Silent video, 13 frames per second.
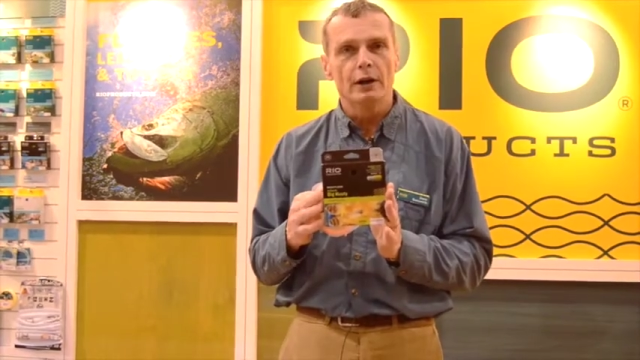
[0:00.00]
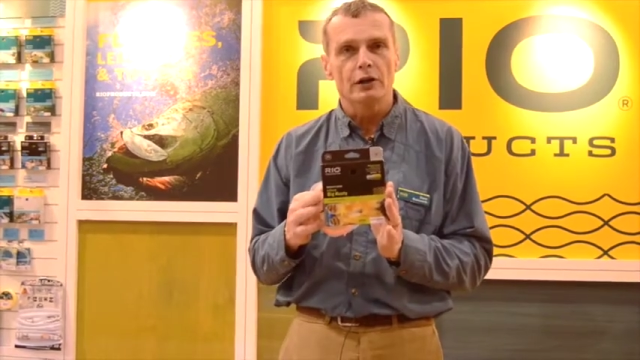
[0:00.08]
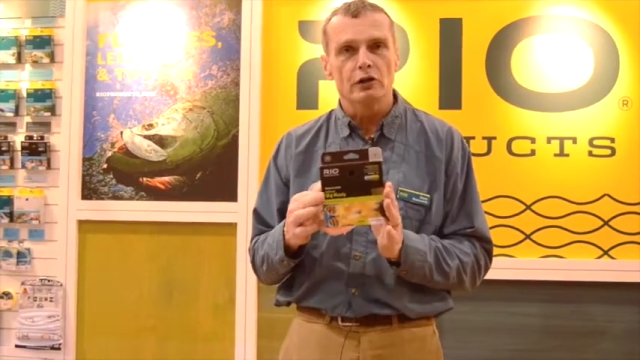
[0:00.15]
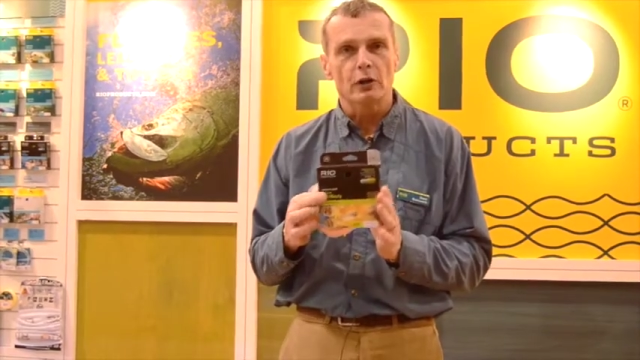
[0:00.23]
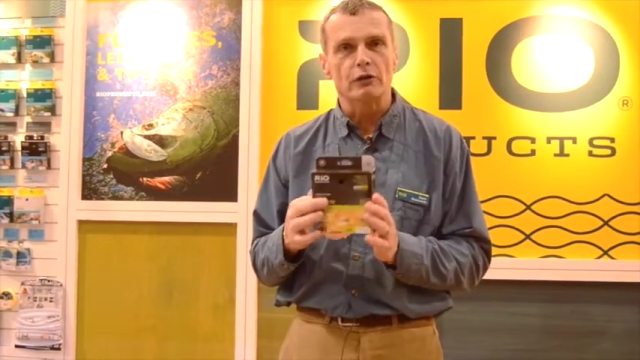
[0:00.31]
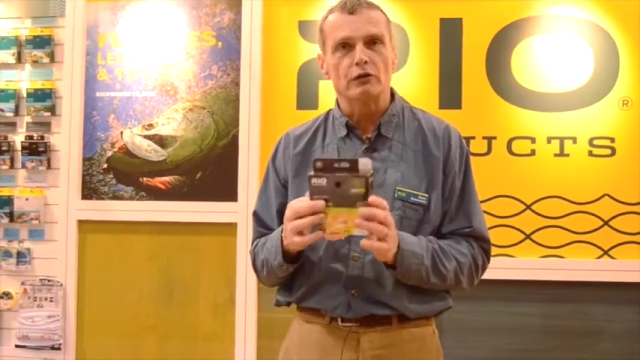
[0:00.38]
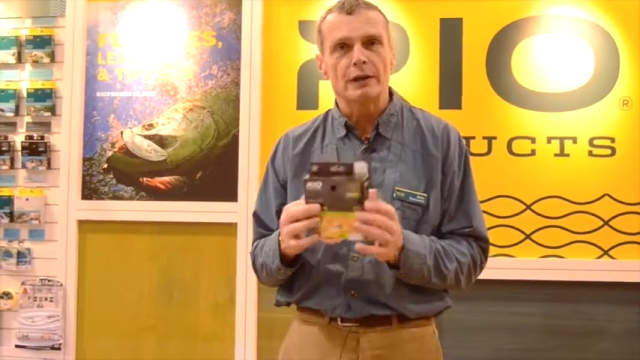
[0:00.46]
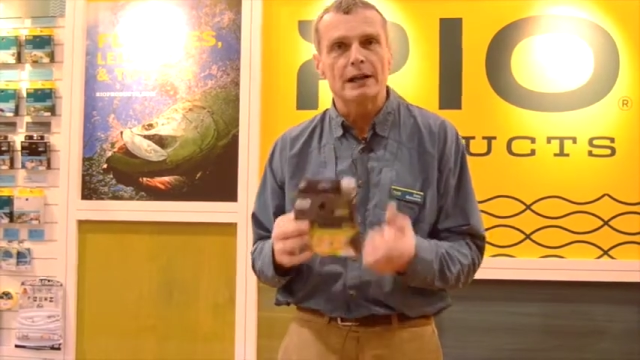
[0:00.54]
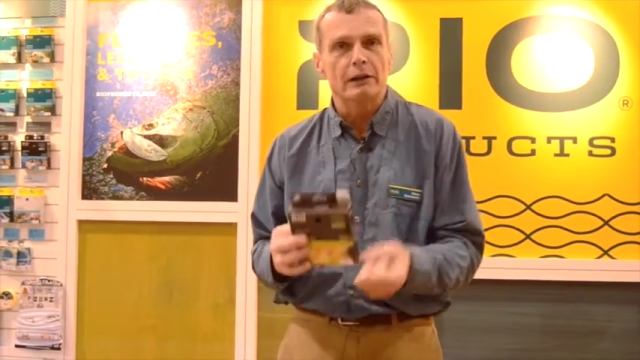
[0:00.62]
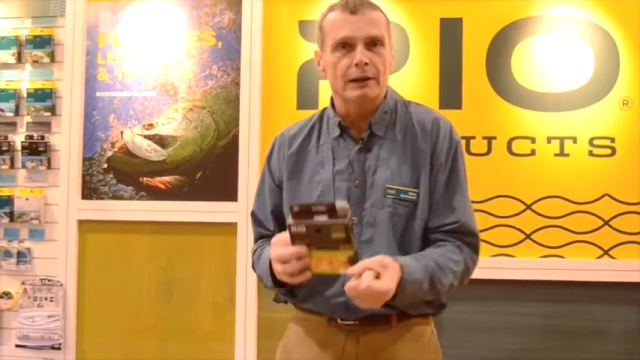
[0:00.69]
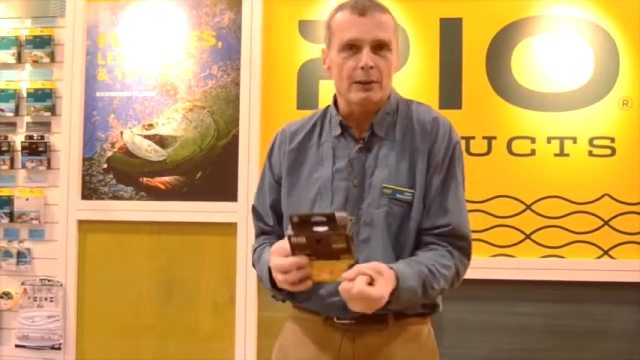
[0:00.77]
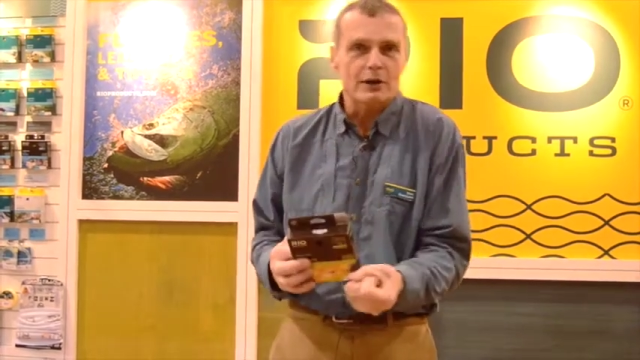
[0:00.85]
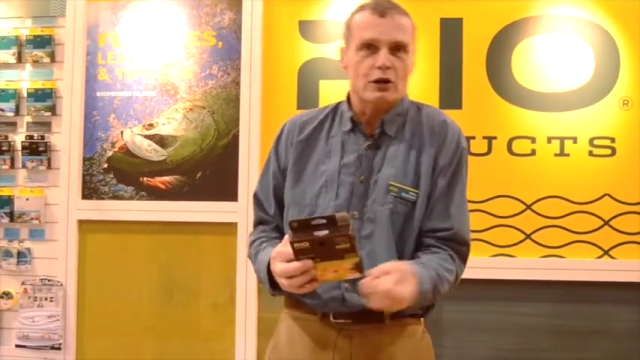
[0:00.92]
So it's really
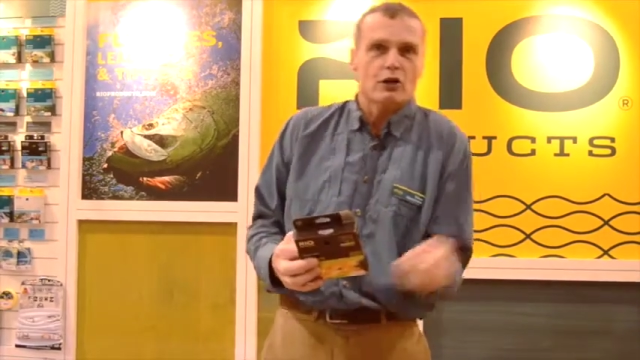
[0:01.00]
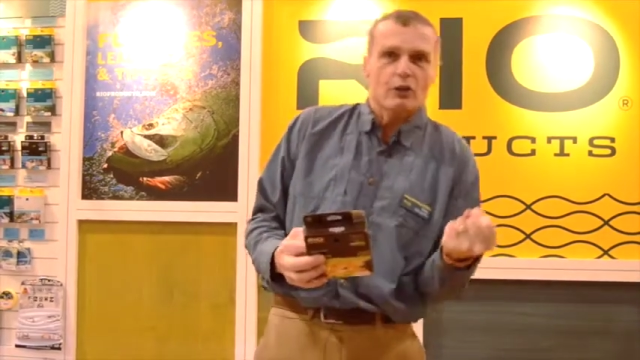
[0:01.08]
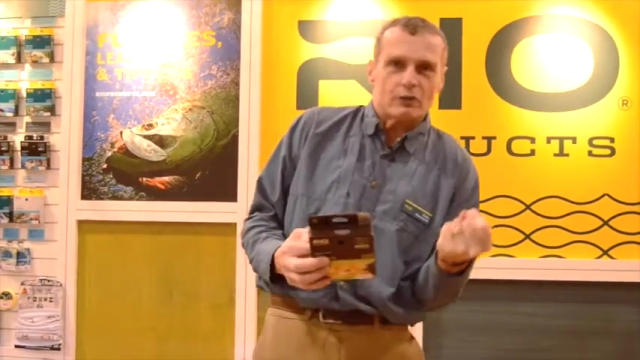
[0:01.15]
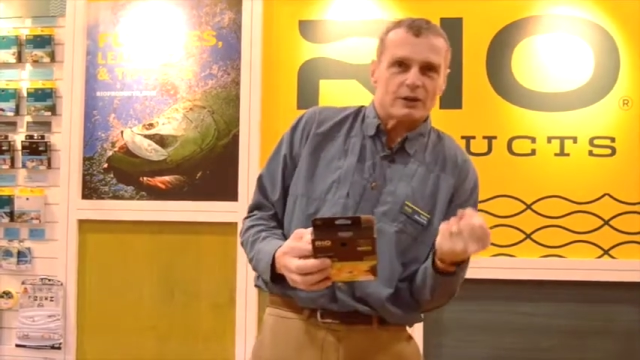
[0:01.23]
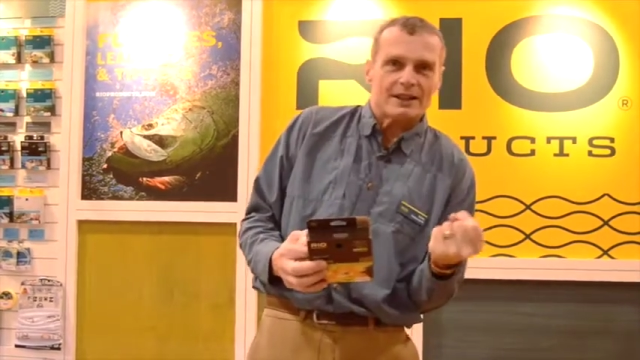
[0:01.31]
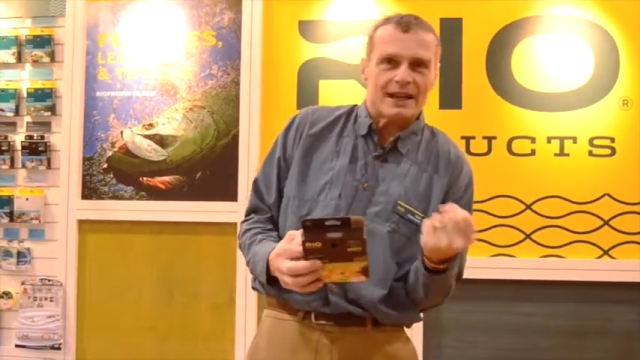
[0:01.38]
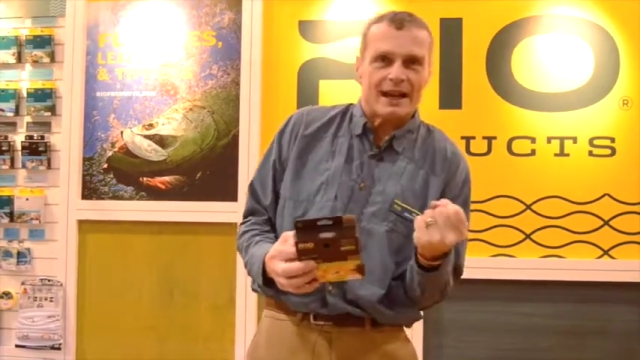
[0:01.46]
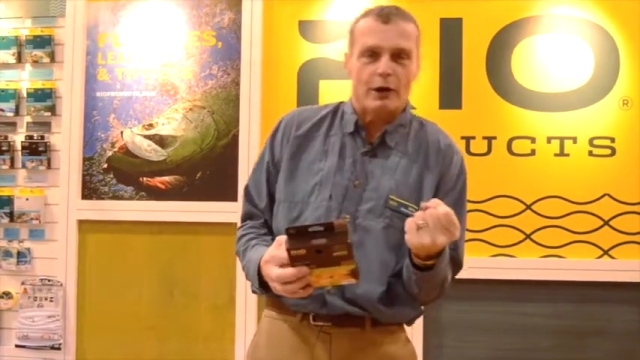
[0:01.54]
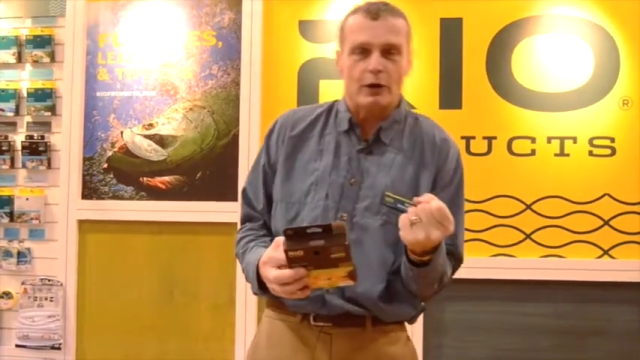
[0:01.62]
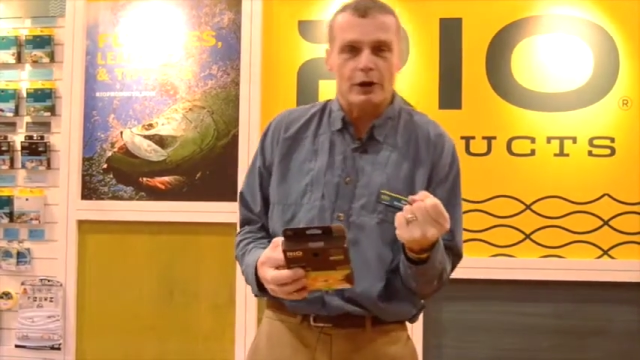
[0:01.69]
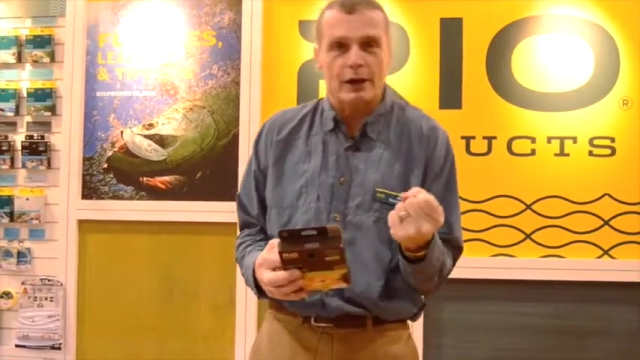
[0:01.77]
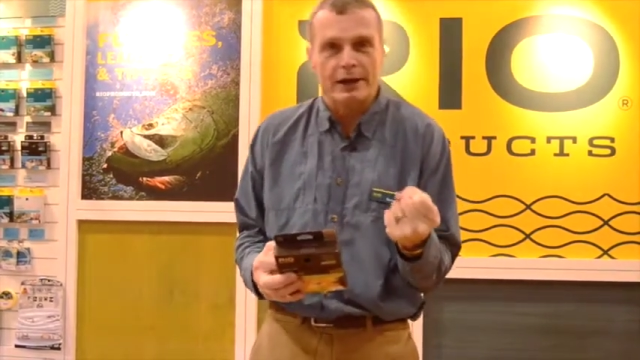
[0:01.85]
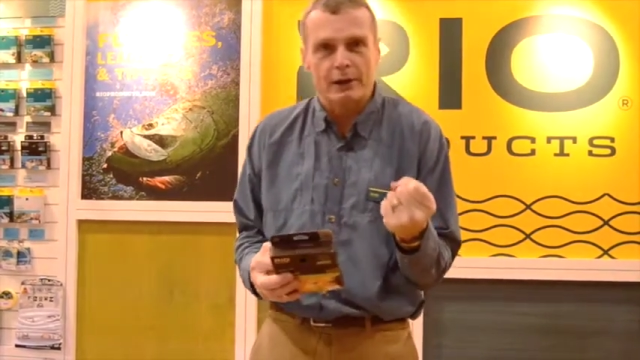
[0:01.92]
great when you hook set
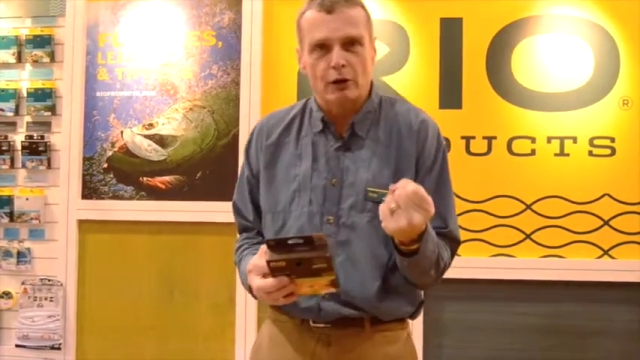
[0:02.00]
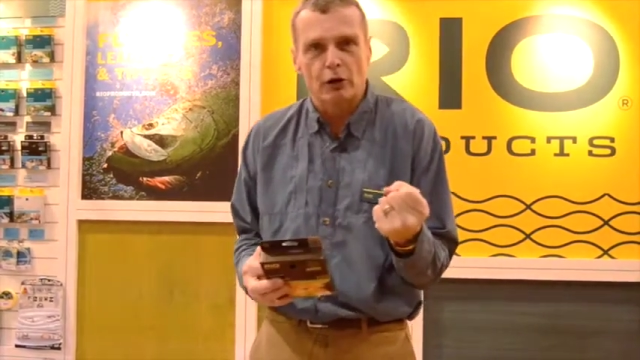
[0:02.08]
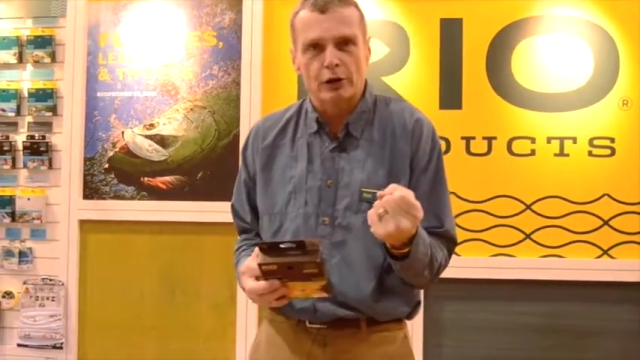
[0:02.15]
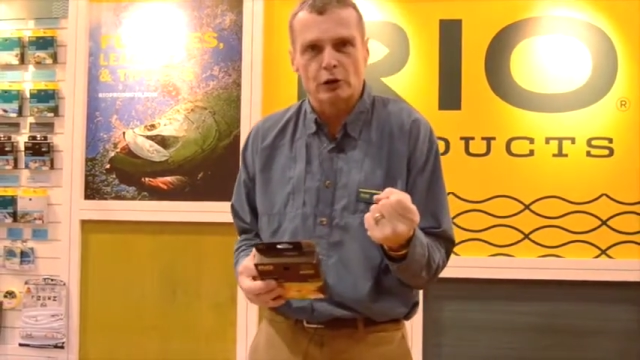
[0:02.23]
or you hook